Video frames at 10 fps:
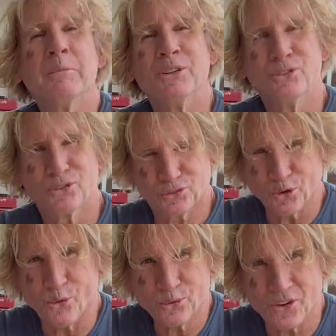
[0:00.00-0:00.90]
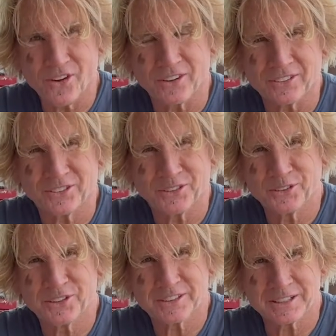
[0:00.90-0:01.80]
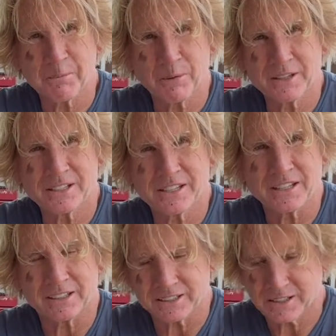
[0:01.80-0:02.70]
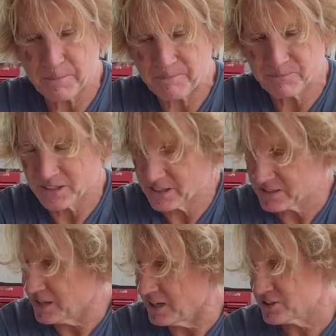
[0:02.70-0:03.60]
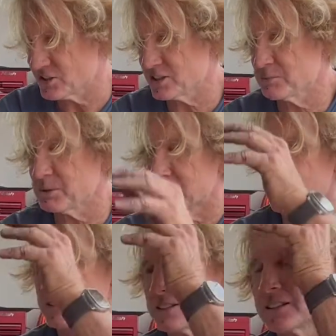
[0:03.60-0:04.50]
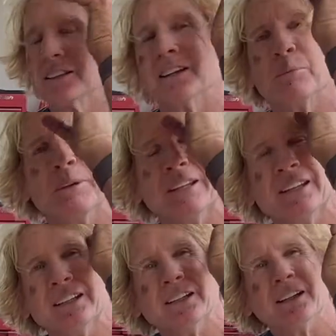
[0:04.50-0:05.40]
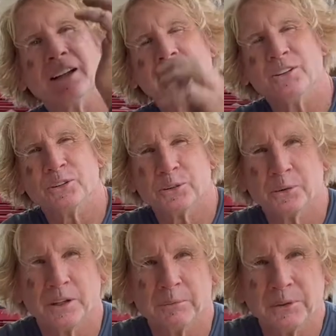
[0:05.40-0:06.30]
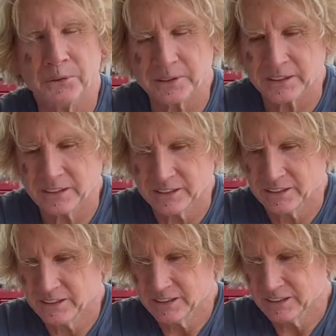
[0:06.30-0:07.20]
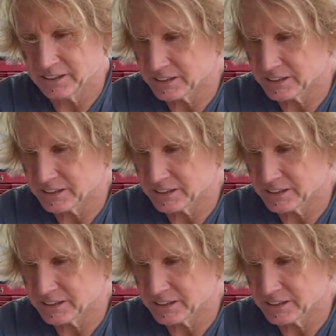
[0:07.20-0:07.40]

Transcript: me so long to do the simplest things. And it's not just because I'm an idiot and I don't know what I'm doing. Like